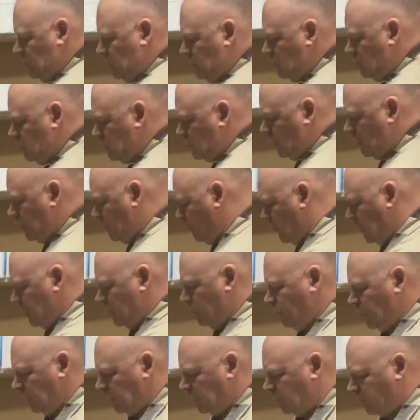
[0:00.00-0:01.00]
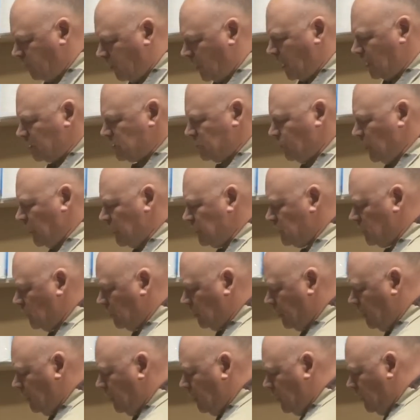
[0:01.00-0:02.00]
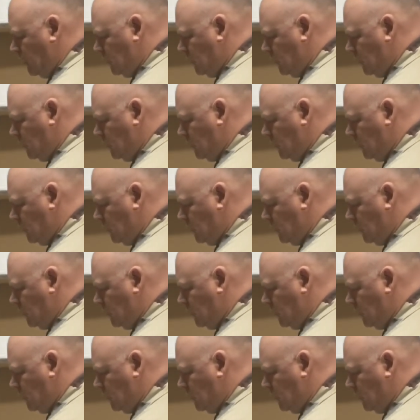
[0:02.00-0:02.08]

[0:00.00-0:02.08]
so I'm gonna build a box basically, 2